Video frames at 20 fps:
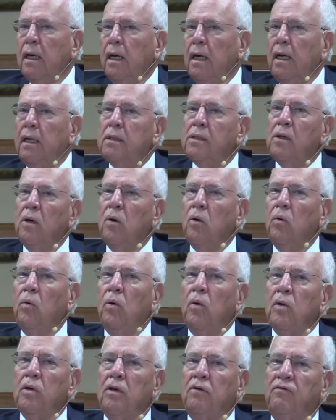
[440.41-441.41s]
And so
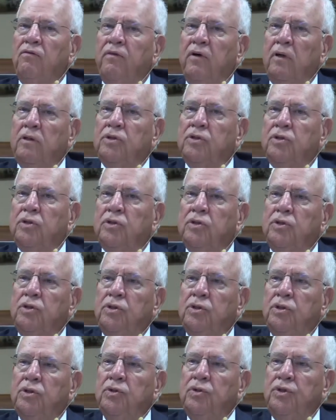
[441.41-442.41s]
the first
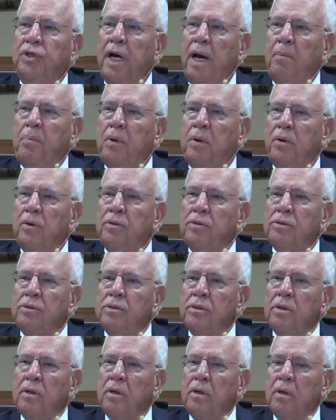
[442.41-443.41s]
two chapters
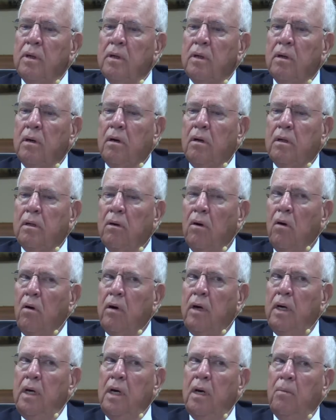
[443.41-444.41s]
are
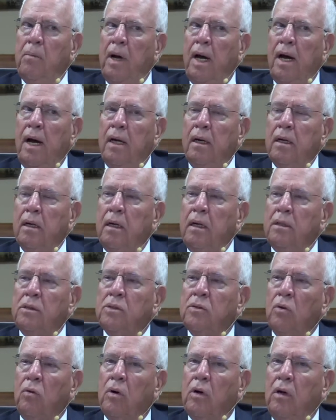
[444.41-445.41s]
talking about
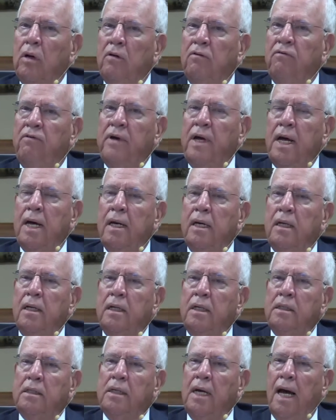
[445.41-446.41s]
historical event and
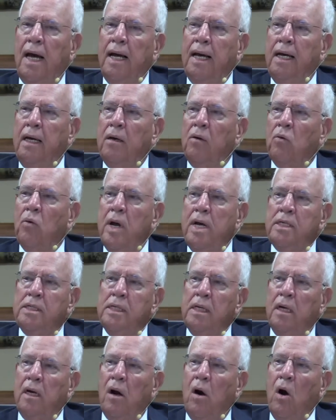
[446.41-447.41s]
this guy
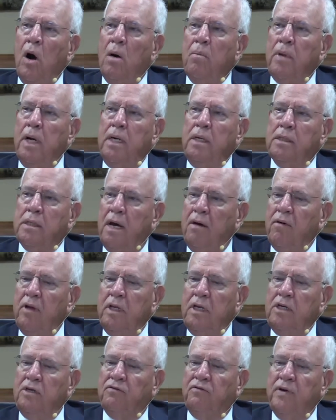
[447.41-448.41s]
raising an army. He's having
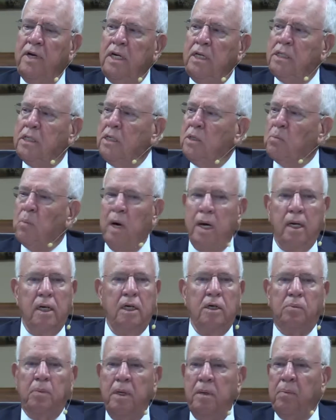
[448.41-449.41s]
these feasts, he's bringing
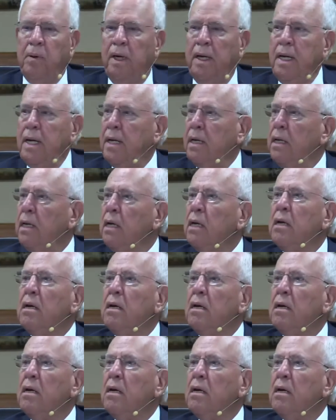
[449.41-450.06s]
these people in